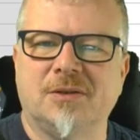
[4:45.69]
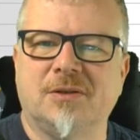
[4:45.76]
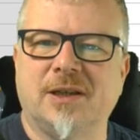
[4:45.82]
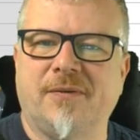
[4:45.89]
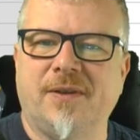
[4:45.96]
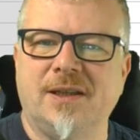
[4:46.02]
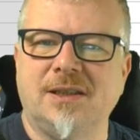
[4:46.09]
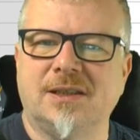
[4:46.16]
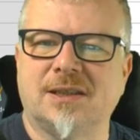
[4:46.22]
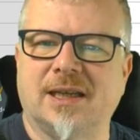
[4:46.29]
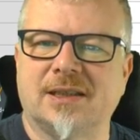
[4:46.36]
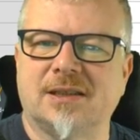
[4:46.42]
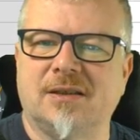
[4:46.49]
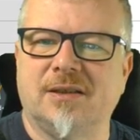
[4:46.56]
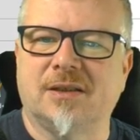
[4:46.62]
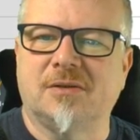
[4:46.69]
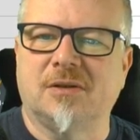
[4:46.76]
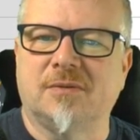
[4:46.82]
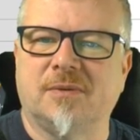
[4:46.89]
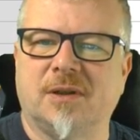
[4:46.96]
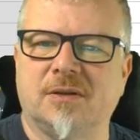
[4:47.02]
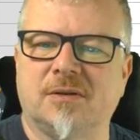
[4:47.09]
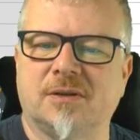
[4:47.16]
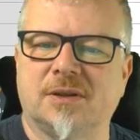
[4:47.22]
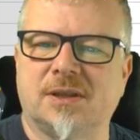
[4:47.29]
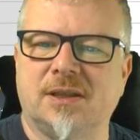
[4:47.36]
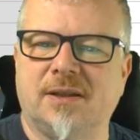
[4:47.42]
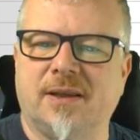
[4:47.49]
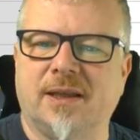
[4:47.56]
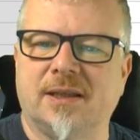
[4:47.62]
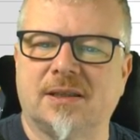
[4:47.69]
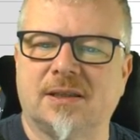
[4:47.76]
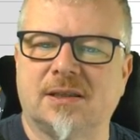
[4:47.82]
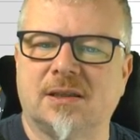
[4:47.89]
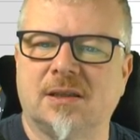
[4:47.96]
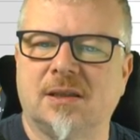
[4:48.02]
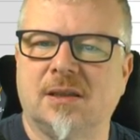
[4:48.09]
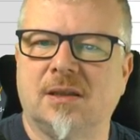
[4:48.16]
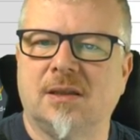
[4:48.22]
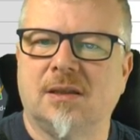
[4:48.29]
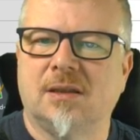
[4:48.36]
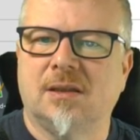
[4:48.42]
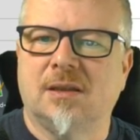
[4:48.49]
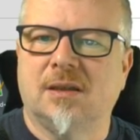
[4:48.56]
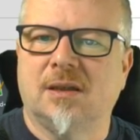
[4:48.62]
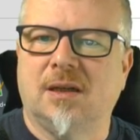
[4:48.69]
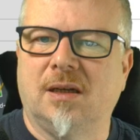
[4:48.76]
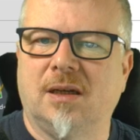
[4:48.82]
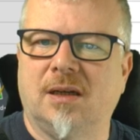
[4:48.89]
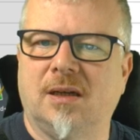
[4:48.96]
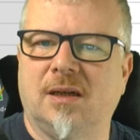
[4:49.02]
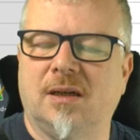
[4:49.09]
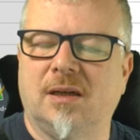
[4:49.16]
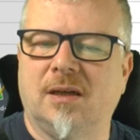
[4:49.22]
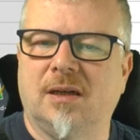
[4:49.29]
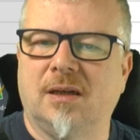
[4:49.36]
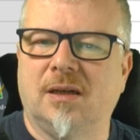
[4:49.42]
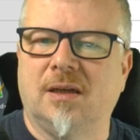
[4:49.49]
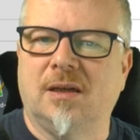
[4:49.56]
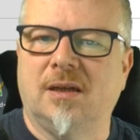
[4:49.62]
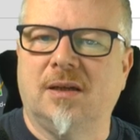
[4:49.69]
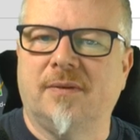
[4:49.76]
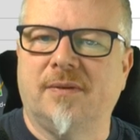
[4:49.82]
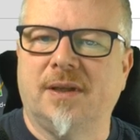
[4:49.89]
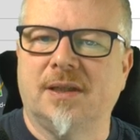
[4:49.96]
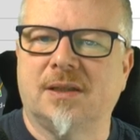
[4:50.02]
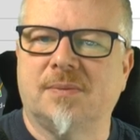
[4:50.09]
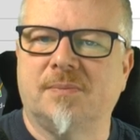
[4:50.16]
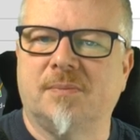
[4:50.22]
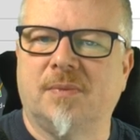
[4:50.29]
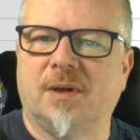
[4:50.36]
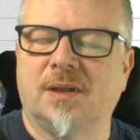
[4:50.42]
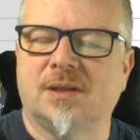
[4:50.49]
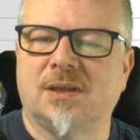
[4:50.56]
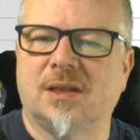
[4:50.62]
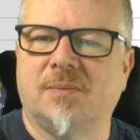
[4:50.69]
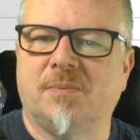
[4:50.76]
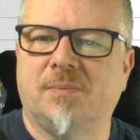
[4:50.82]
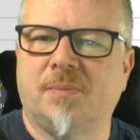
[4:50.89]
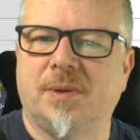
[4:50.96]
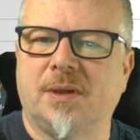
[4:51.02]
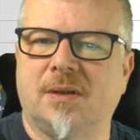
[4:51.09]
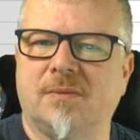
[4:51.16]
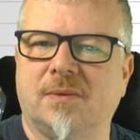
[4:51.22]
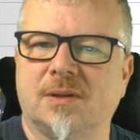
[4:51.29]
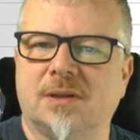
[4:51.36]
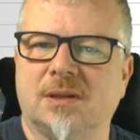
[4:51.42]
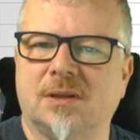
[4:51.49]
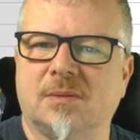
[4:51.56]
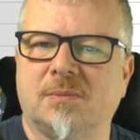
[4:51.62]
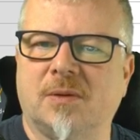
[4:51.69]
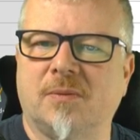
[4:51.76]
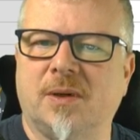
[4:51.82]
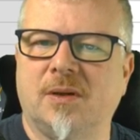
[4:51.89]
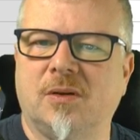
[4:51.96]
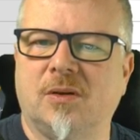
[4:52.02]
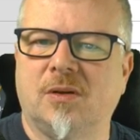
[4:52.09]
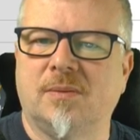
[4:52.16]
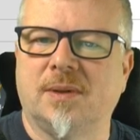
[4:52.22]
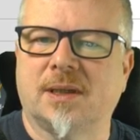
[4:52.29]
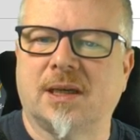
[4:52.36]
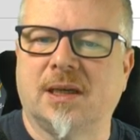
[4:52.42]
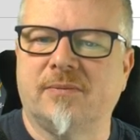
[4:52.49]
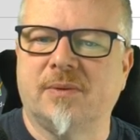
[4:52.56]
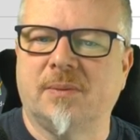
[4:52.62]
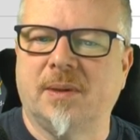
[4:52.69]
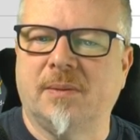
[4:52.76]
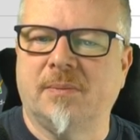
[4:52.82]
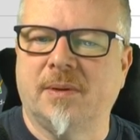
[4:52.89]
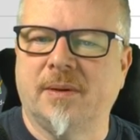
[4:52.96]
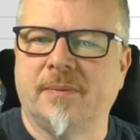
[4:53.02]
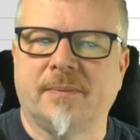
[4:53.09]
Okay, this is actually a good one. You can see this. This must have been, was this on my way home? I can't remember.